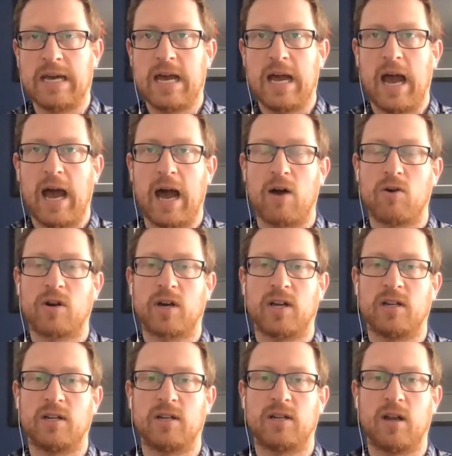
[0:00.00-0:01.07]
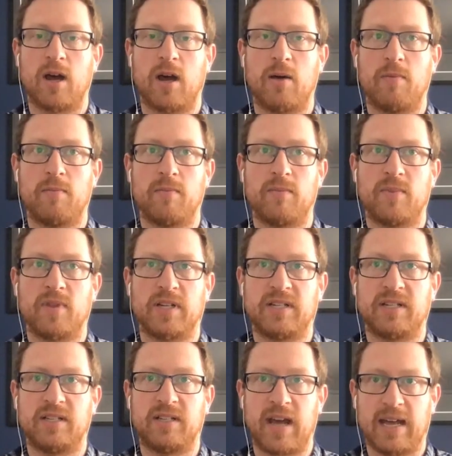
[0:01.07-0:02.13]
how can um, the
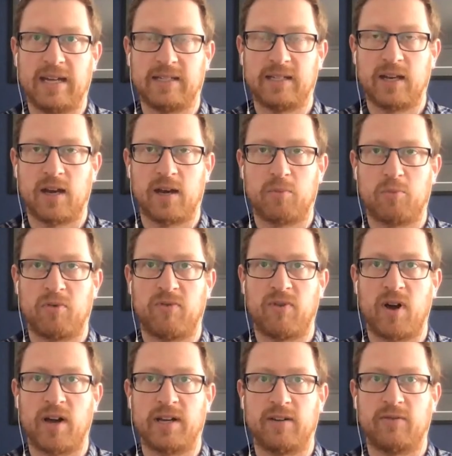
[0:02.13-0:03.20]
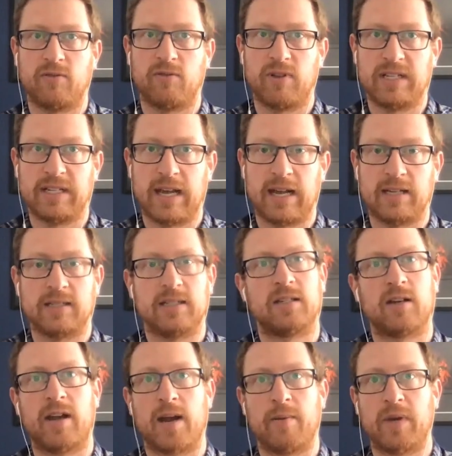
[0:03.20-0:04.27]
data provided for retailers in
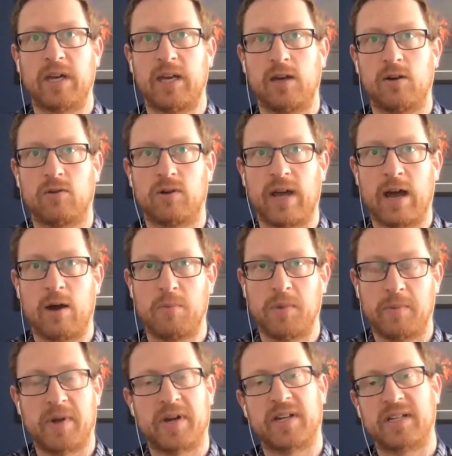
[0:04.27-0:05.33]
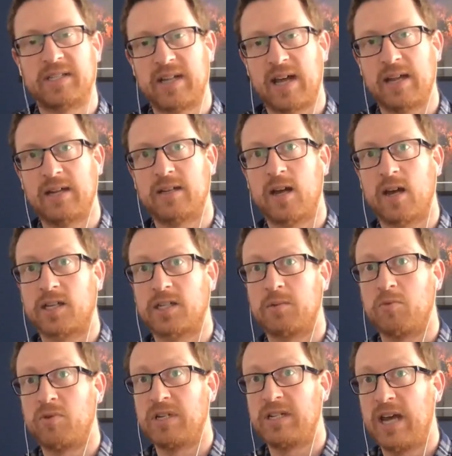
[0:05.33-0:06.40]
dynamic yield help them understand
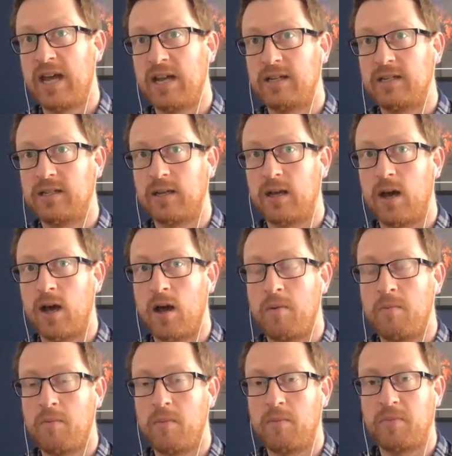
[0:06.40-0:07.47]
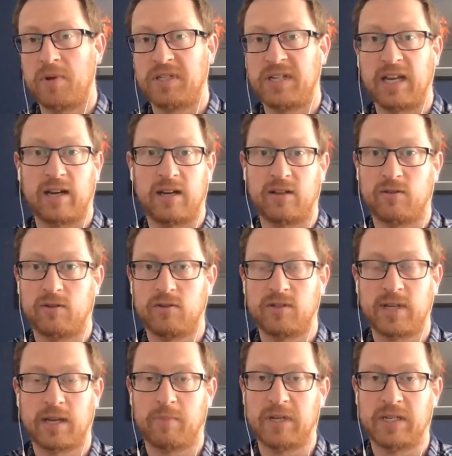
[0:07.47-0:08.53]
customer intent, um, particularly through
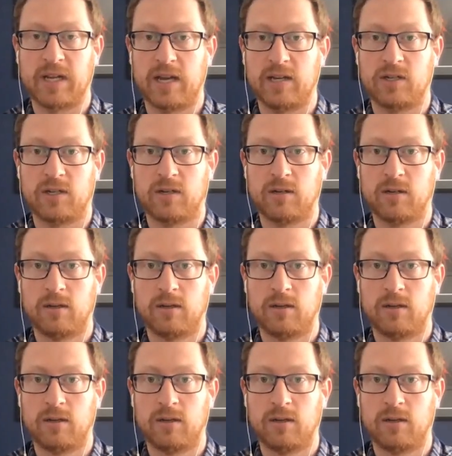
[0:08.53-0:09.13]
segmentation?